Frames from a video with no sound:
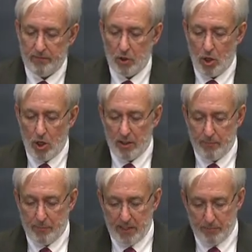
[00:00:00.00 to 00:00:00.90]
of calling
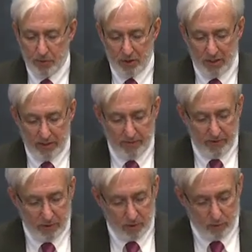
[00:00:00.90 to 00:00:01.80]
people to live
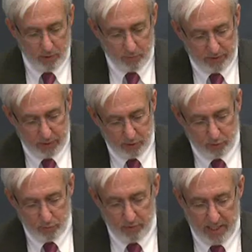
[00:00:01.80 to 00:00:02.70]
in accord with their
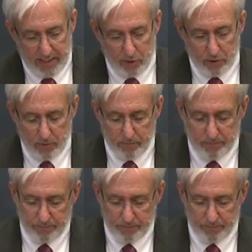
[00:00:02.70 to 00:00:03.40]
true nature.